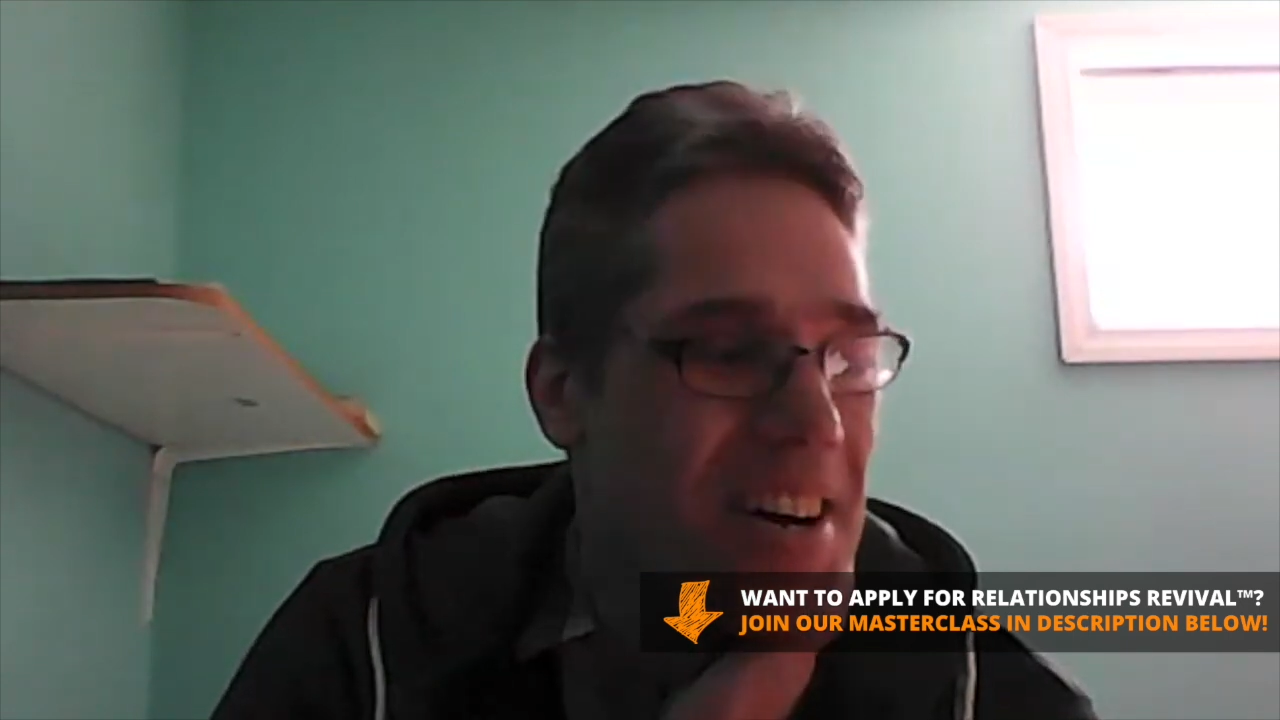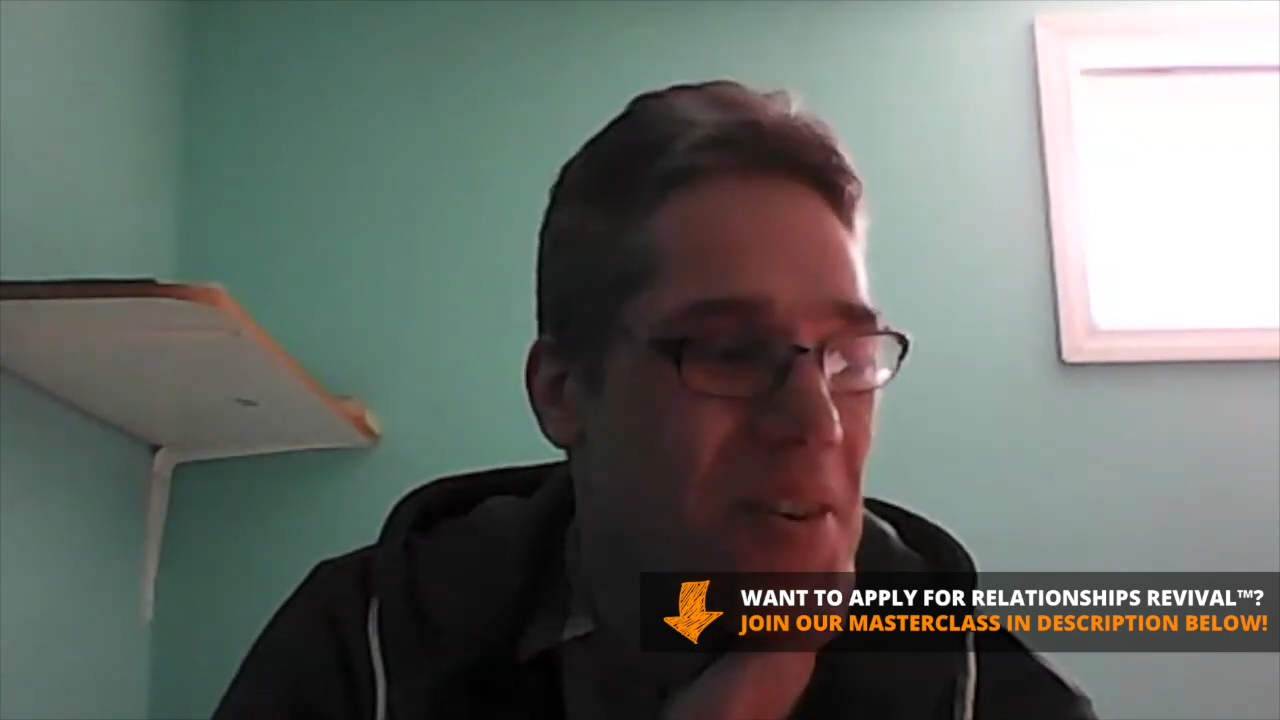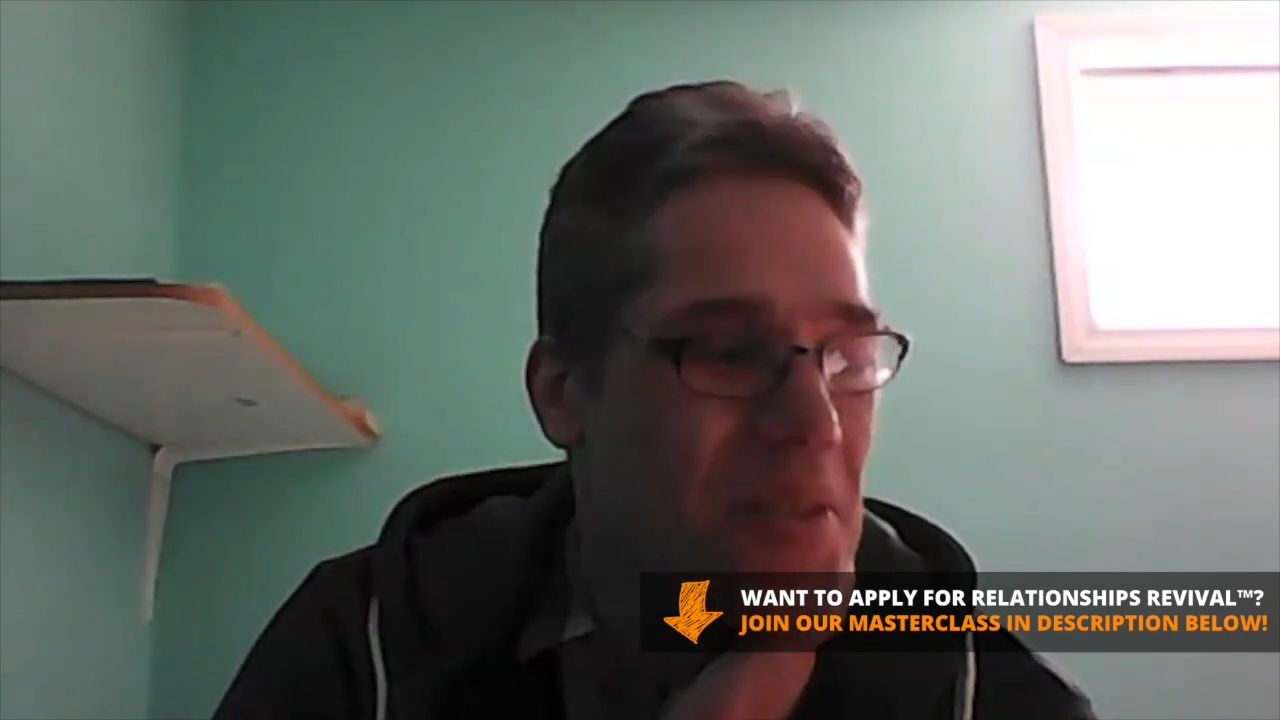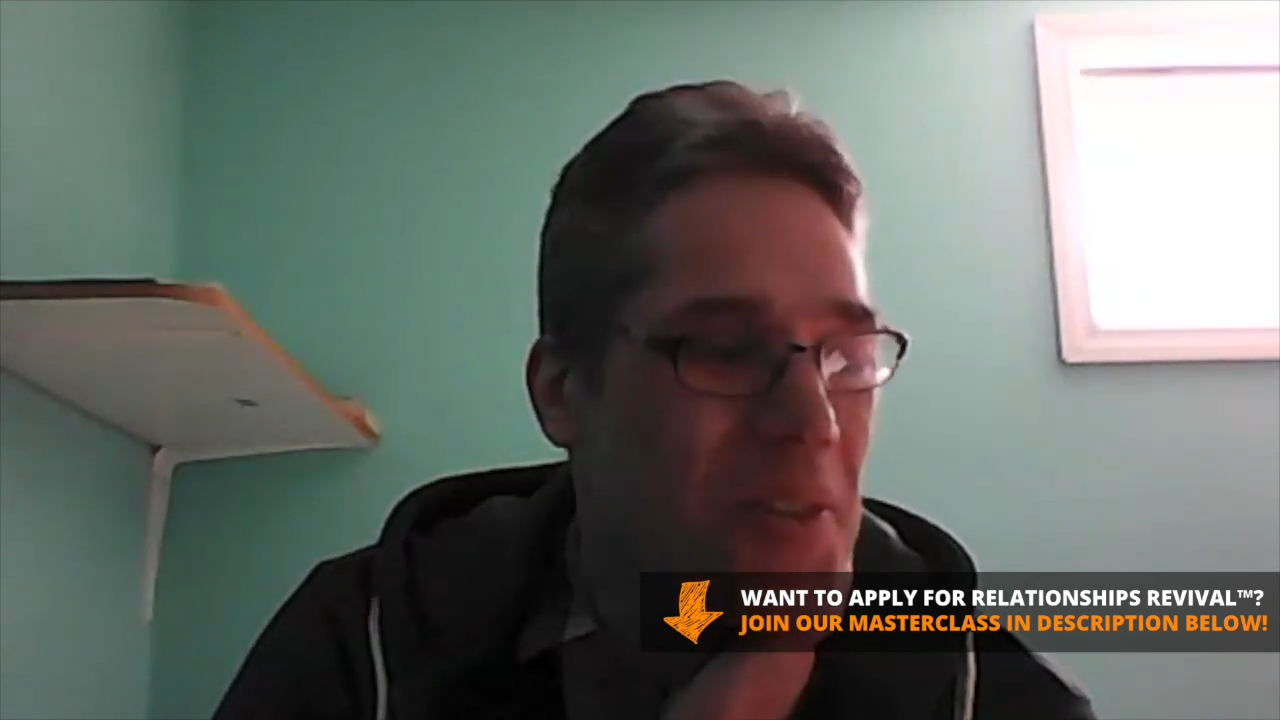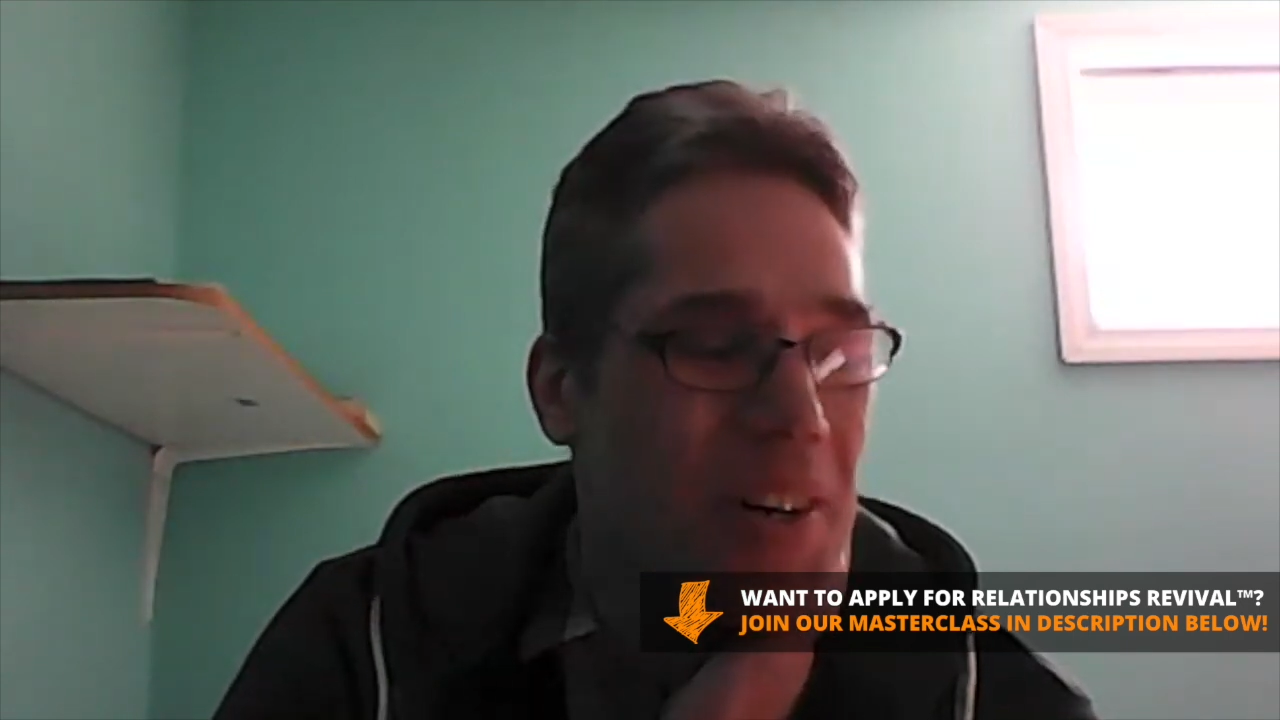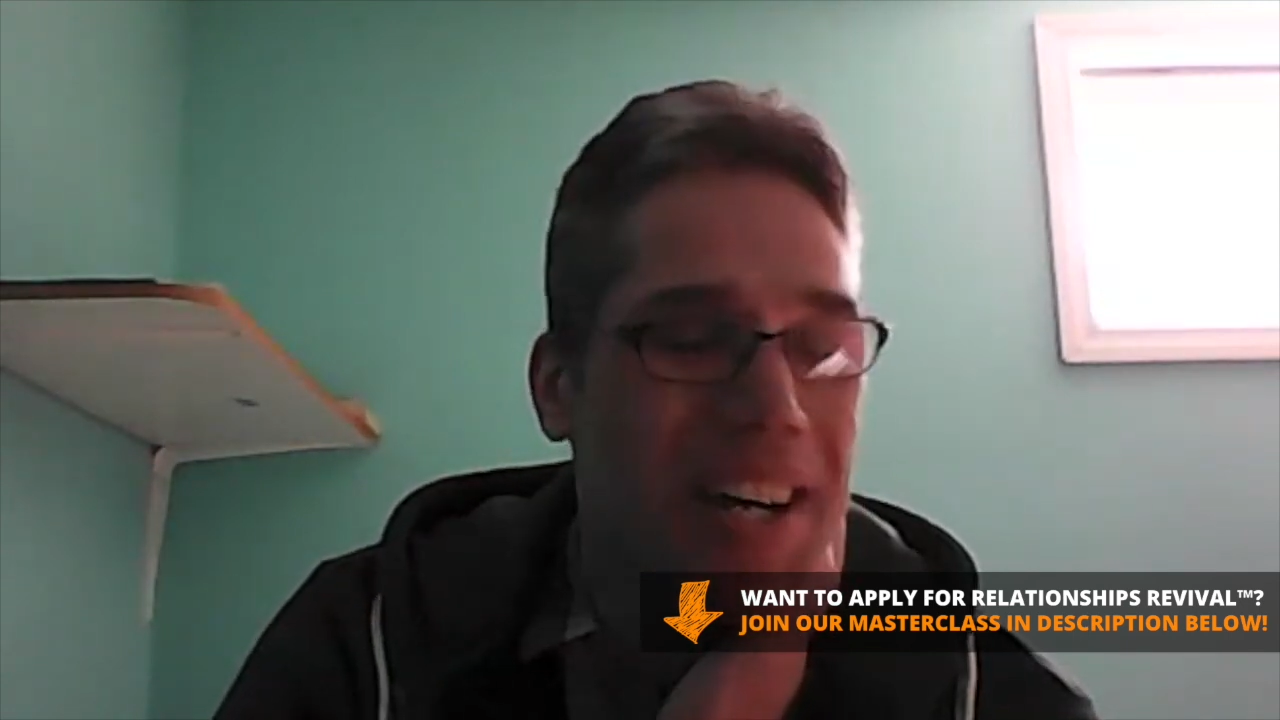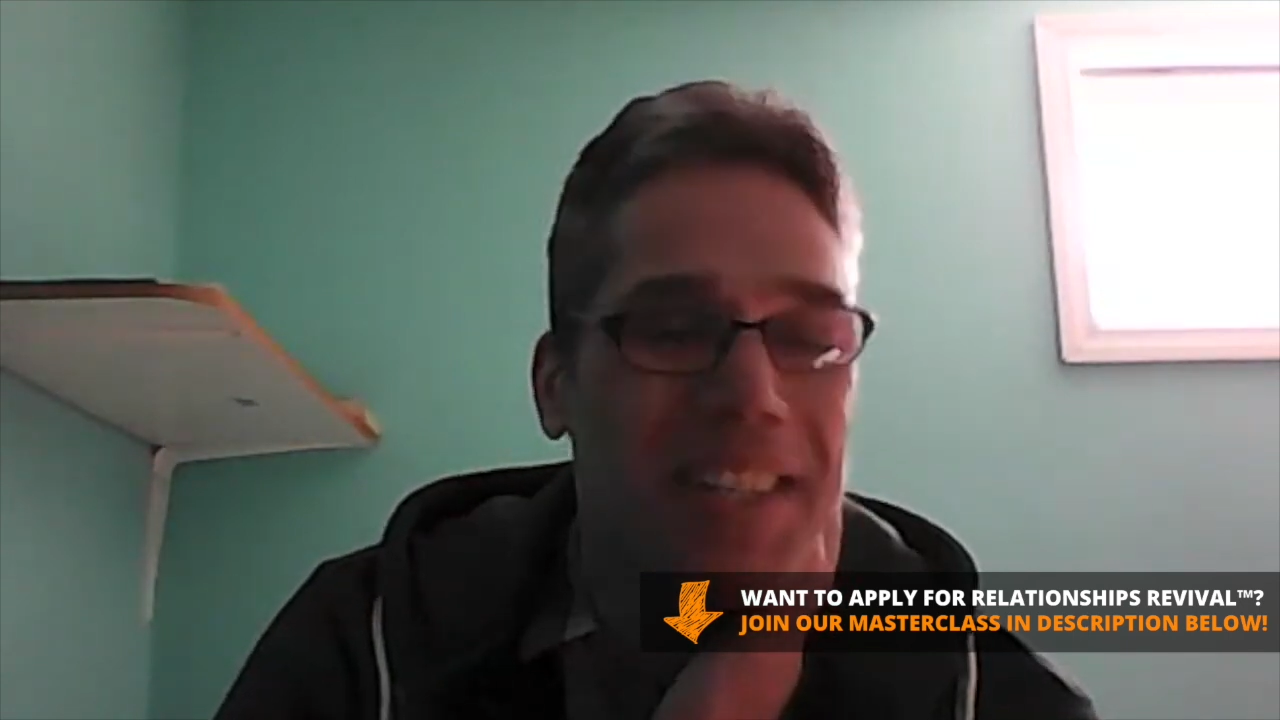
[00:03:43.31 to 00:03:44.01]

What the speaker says: also I